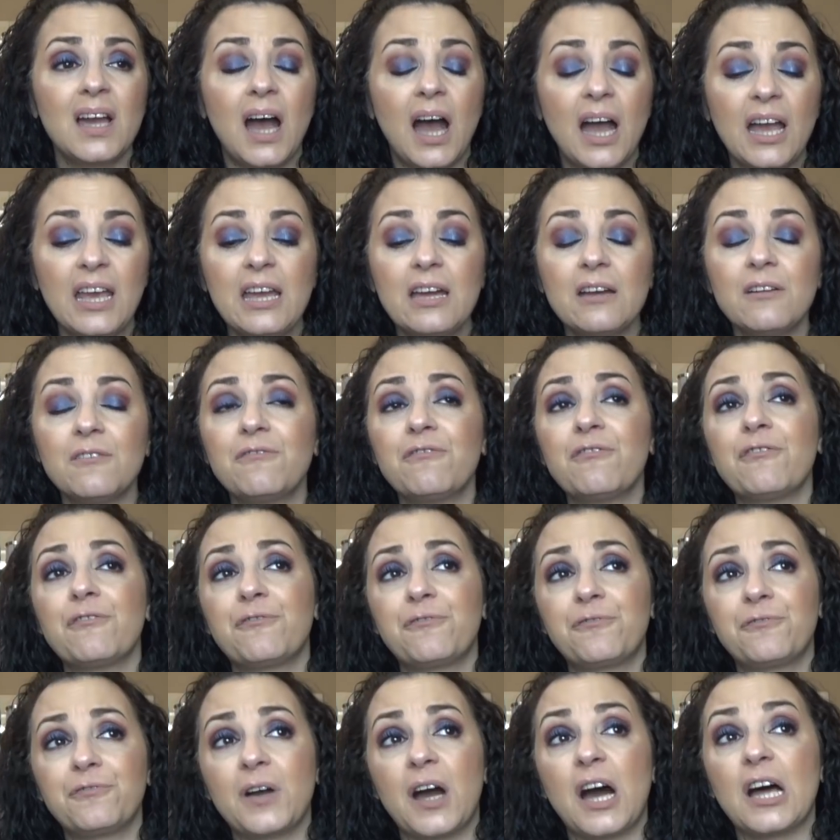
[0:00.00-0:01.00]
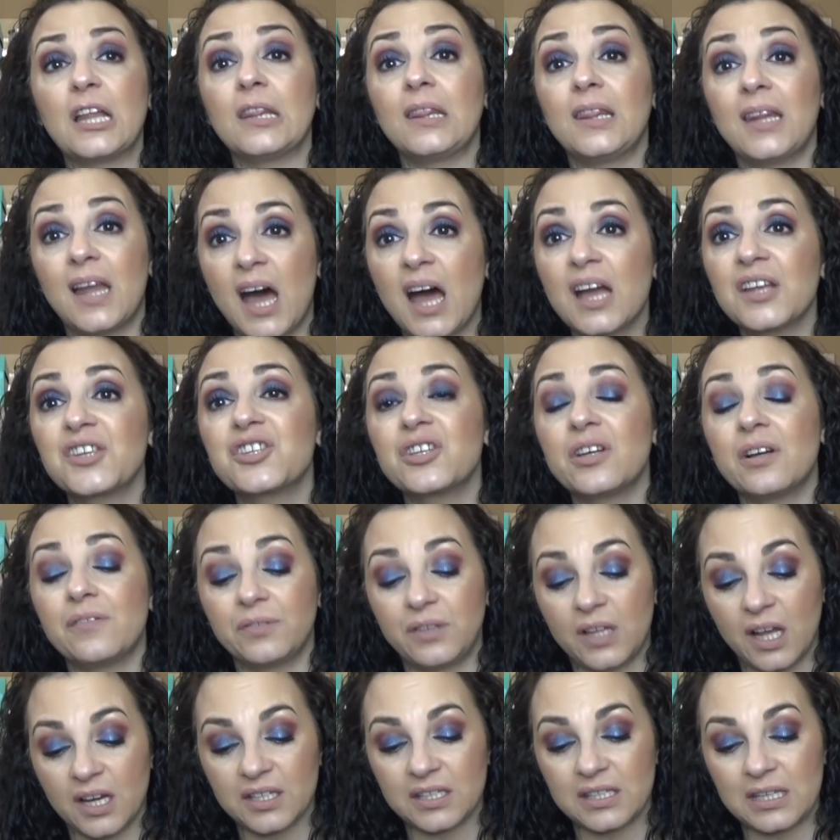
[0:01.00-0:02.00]
I have a lot of
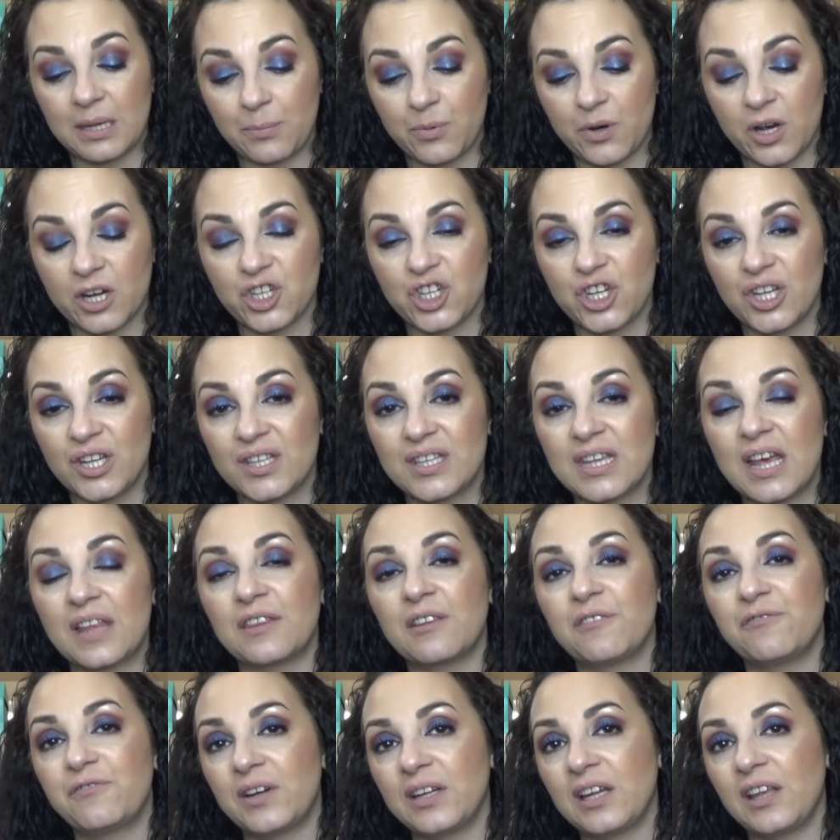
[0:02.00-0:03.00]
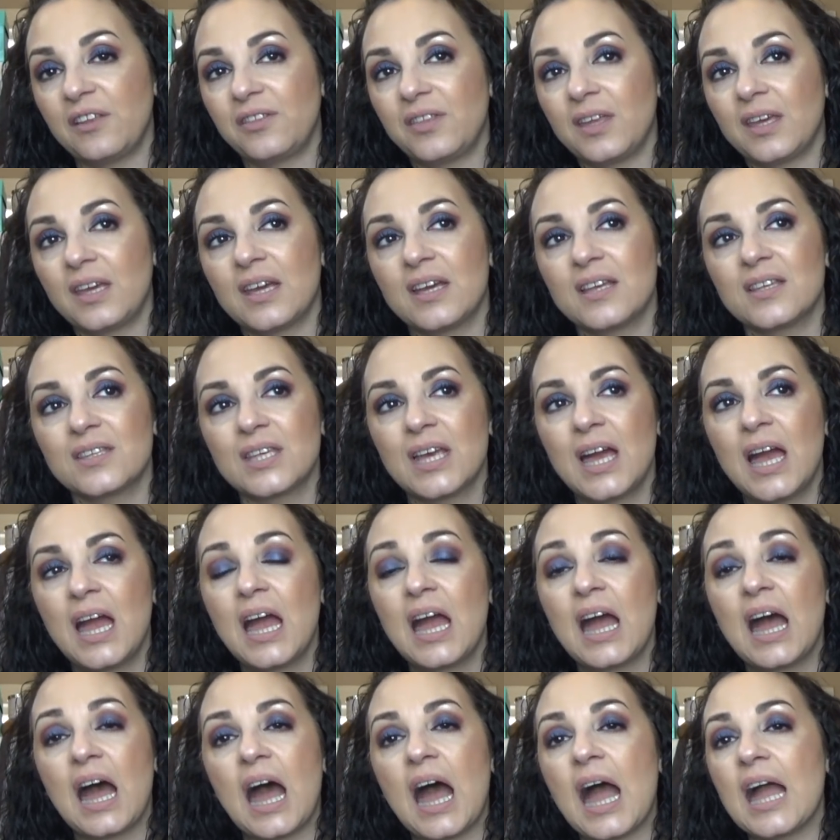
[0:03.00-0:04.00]
Luxie brushes, and the funny thing is,
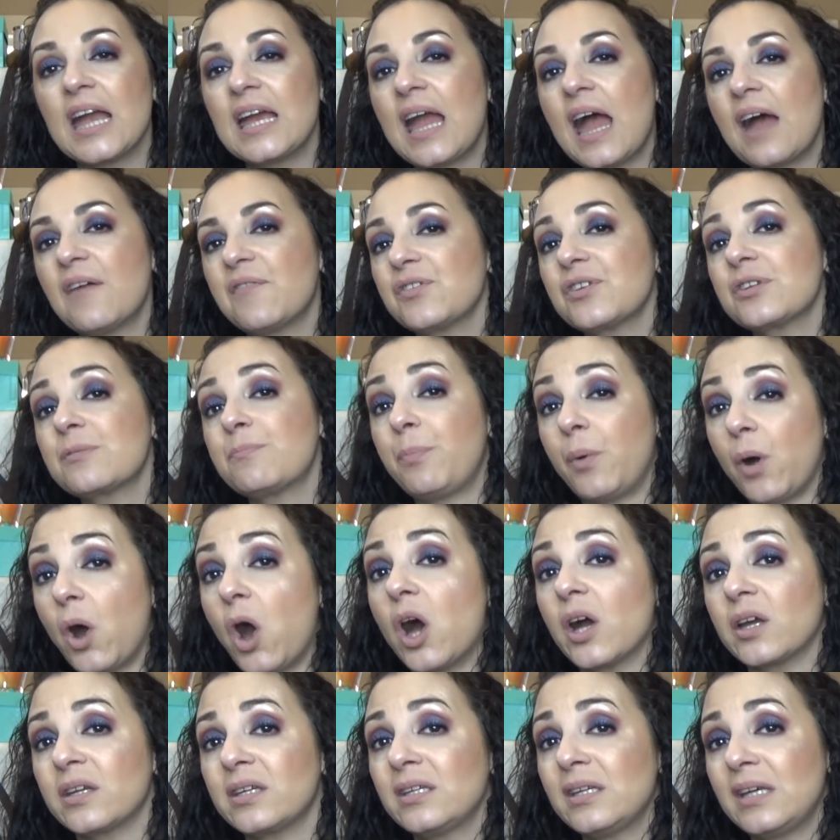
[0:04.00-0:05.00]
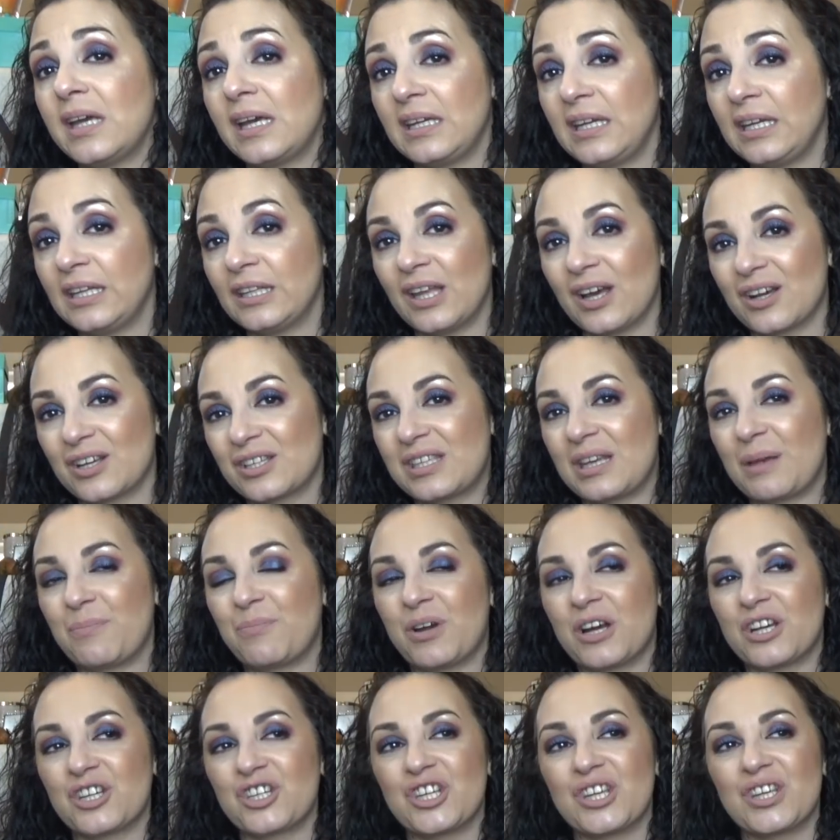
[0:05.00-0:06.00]
I haven't bought any Luxie
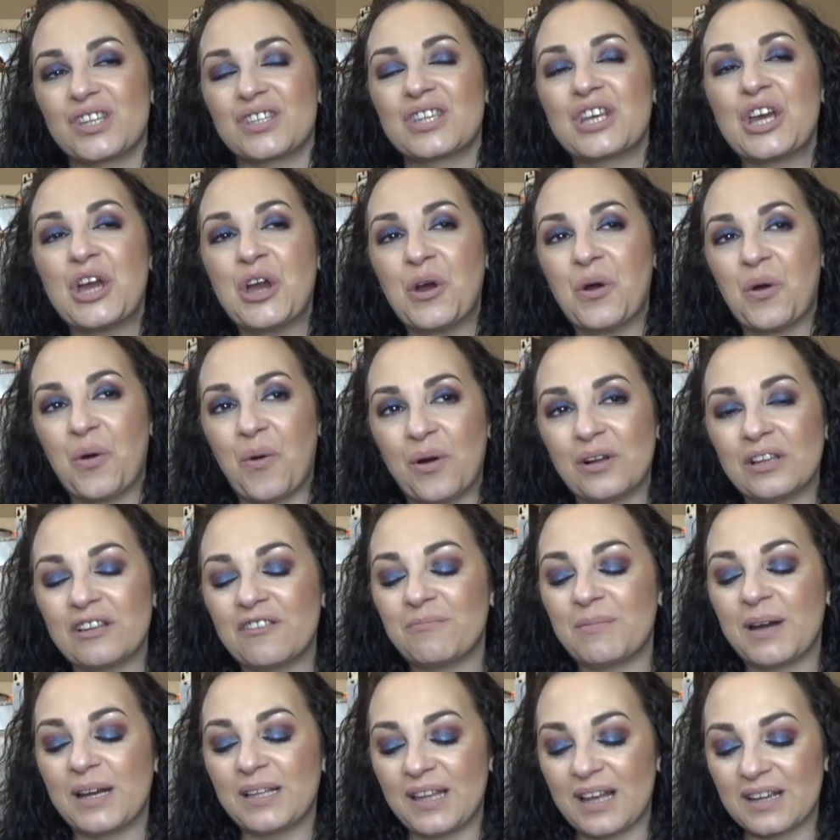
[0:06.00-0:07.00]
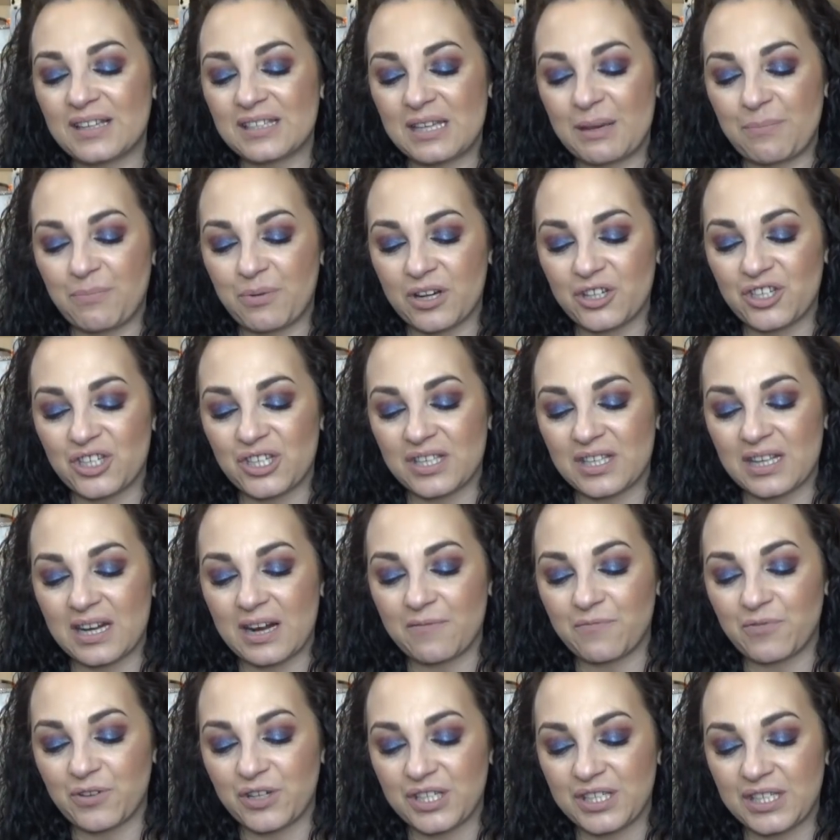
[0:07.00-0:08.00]
brushes. All of my Luxie brushes that
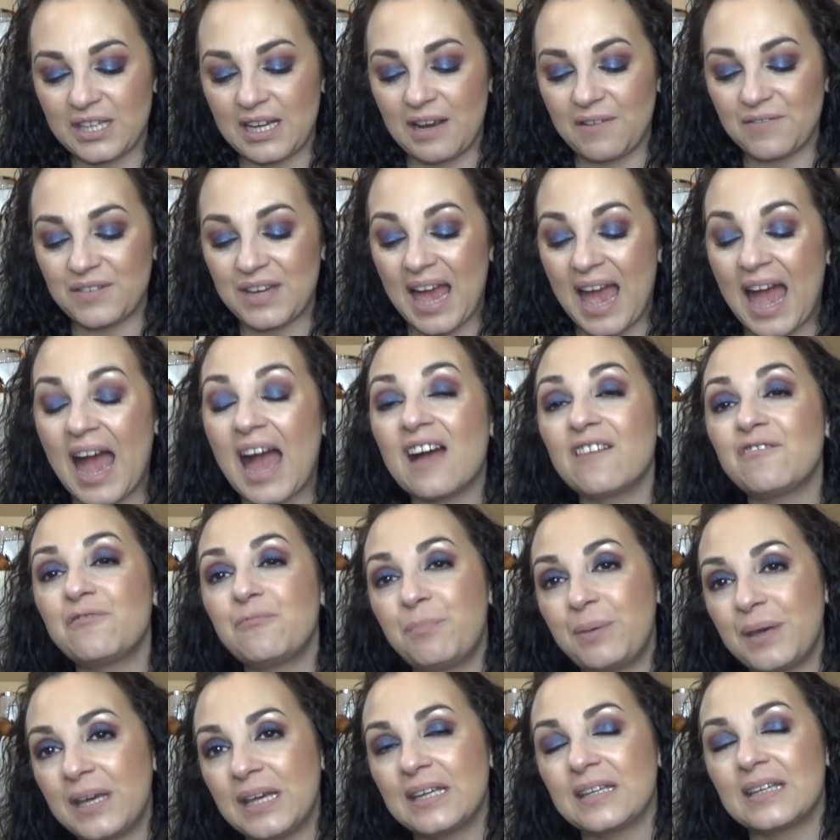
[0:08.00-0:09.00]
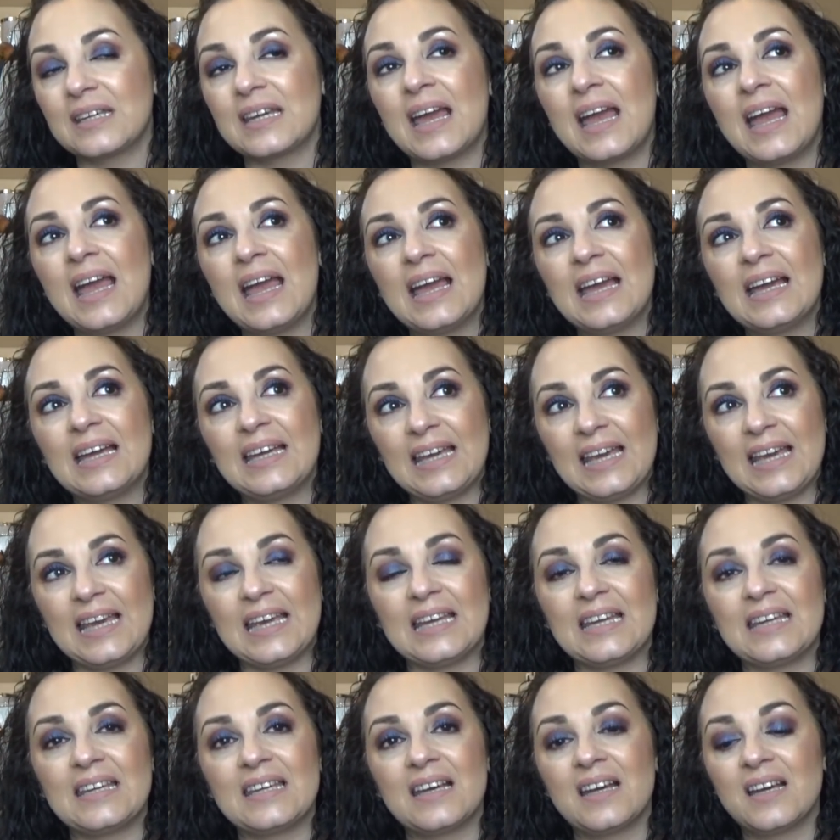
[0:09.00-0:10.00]
I've received have been
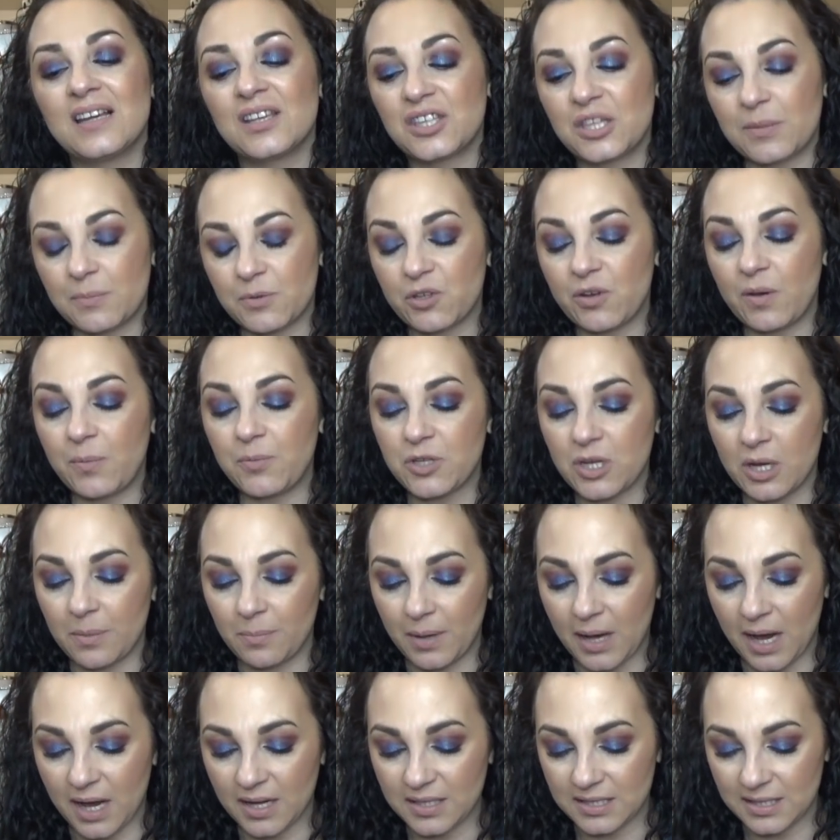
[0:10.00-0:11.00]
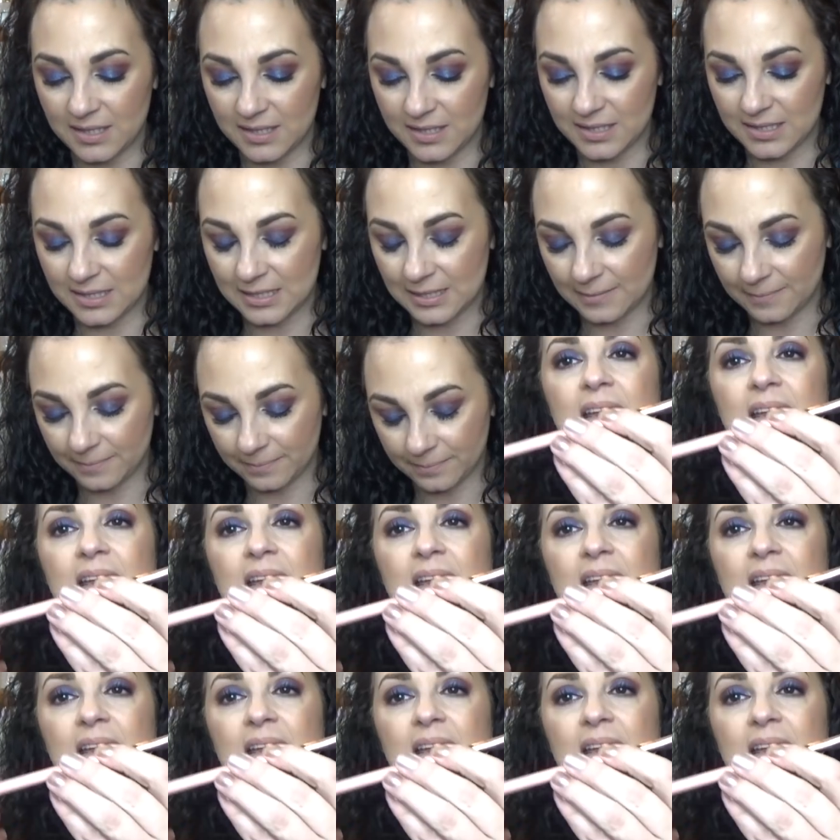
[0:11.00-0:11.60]
in subscription boxes.